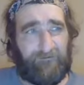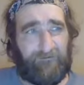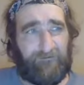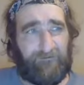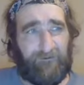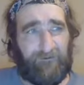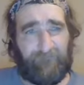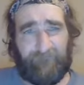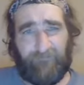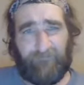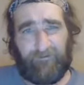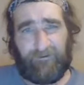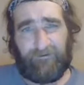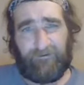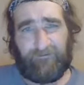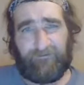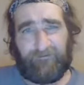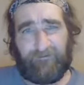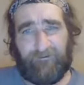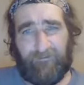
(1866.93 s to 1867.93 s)

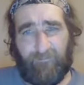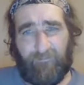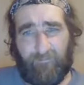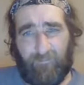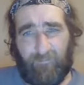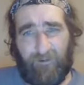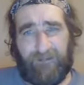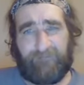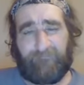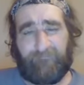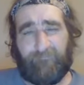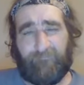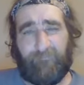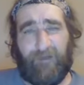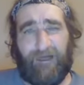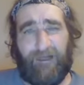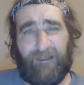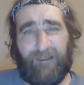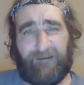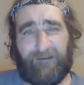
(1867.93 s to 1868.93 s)
diverted right
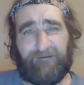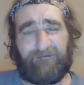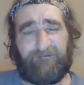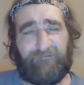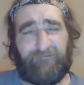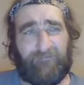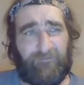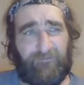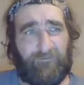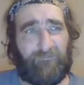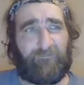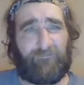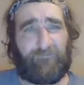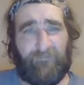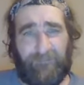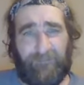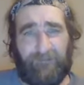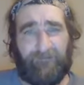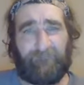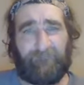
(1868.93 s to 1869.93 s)
back to
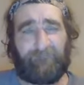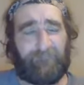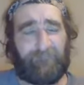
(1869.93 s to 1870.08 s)
them